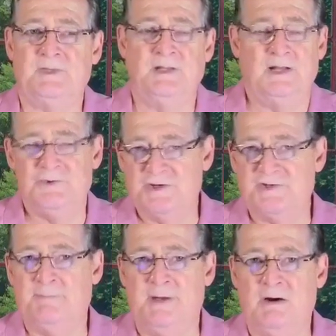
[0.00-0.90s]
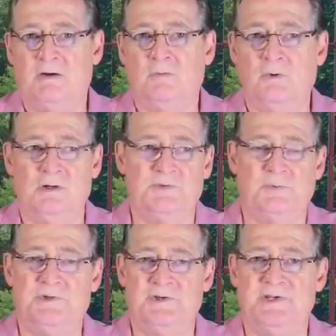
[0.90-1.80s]
Not just the power of words,
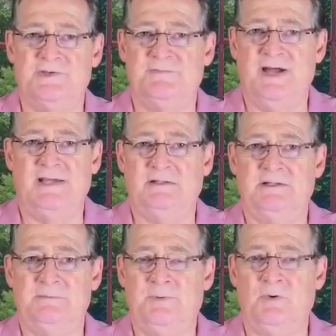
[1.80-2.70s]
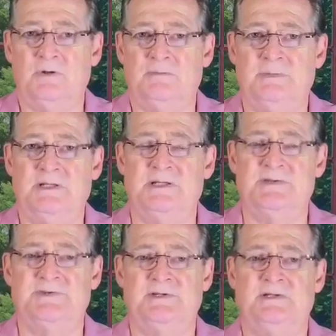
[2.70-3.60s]
which is vital and important
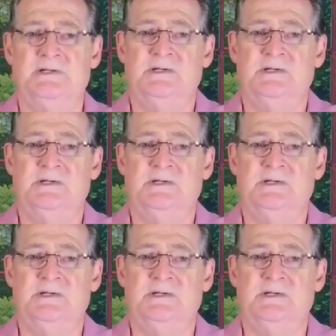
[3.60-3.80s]
because it,